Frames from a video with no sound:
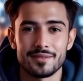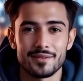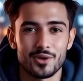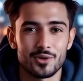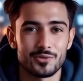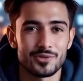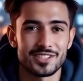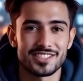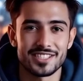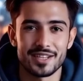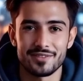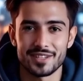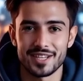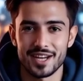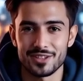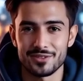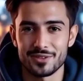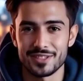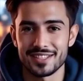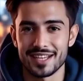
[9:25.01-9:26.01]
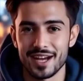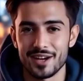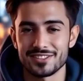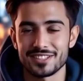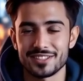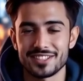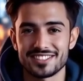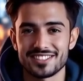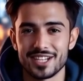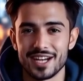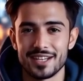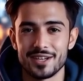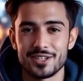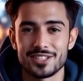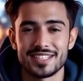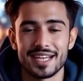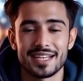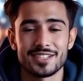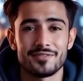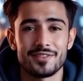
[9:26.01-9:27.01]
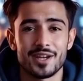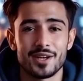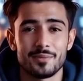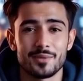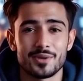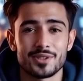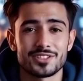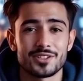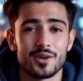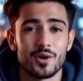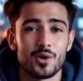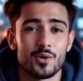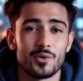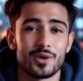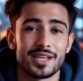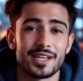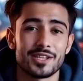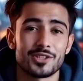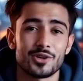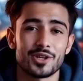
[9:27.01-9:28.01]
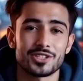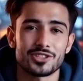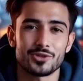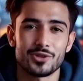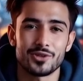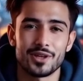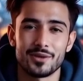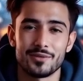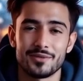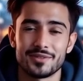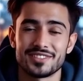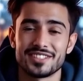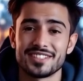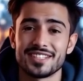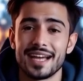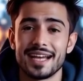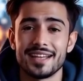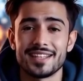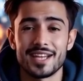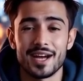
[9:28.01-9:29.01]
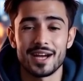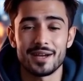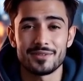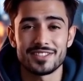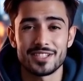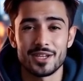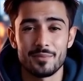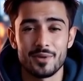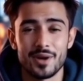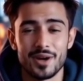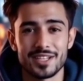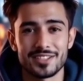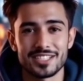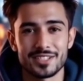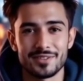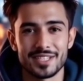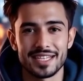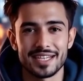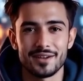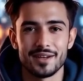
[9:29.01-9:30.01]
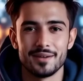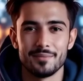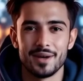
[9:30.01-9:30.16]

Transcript: Over 700,000 designers and developers already trust Reloom to 10 times their productivity